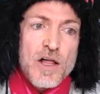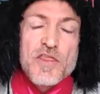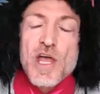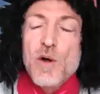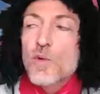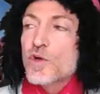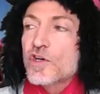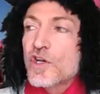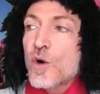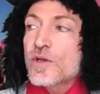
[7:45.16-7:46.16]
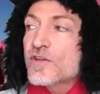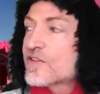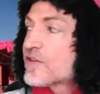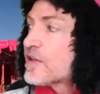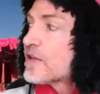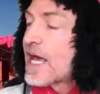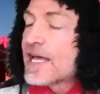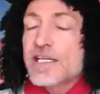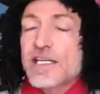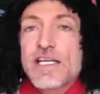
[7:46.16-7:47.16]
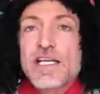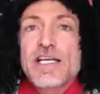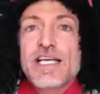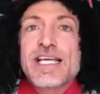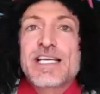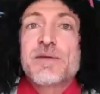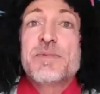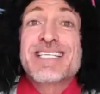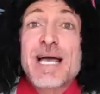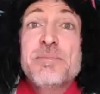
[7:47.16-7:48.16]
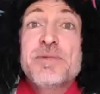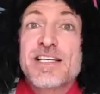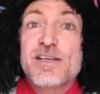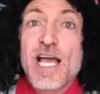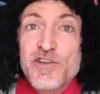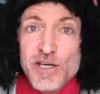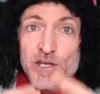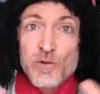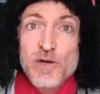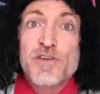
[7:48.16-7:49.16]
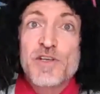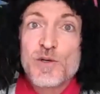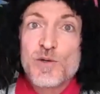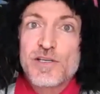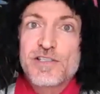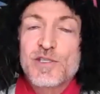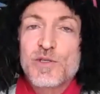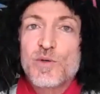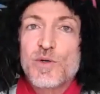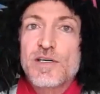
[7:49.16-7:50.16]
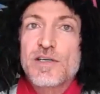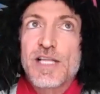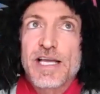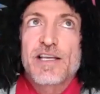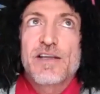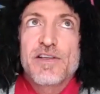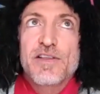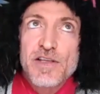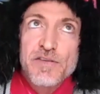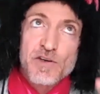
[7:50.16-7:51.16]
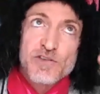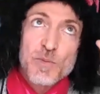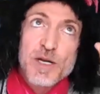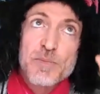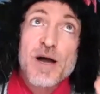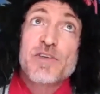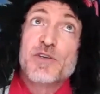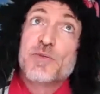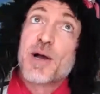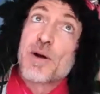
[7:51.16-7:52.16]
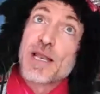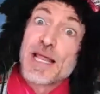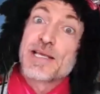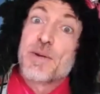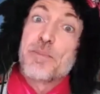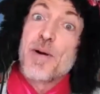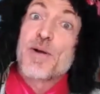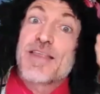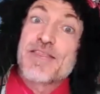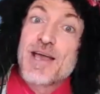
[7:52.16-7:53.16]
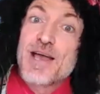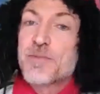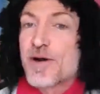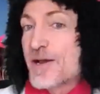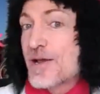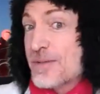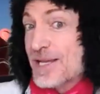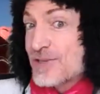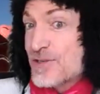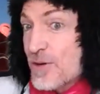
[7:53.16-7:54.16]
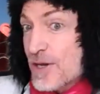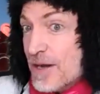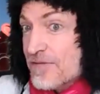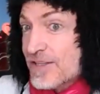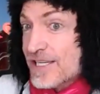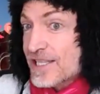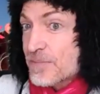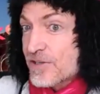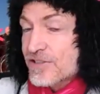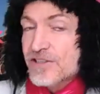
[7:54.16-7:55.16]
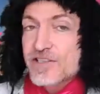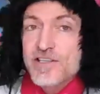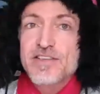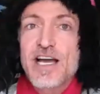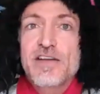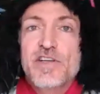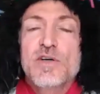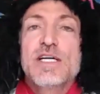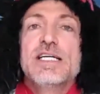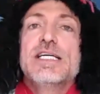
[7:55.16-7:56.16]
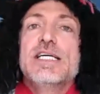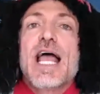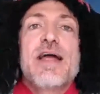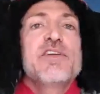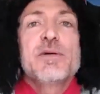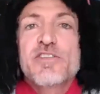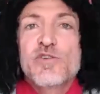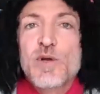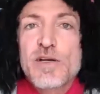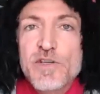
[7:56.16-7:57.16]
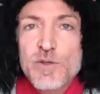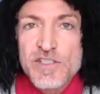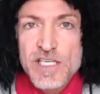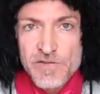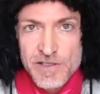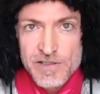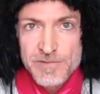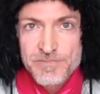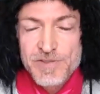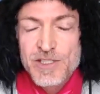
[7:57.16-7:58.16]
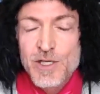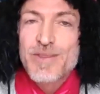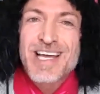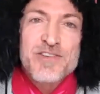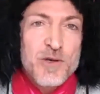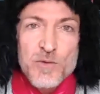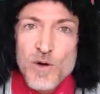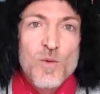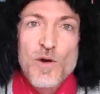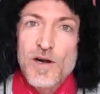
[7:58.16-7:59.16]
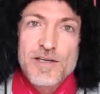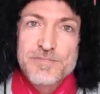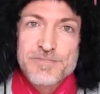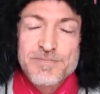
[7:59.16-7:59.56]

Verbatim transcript: Now, notice that it can be tempting as you're in grid view to like if there's someone above you, you might want to like, you know, poke at them or make a joke about flicking the person to the side of you. Everybody's grid view is different. So that joke won't work.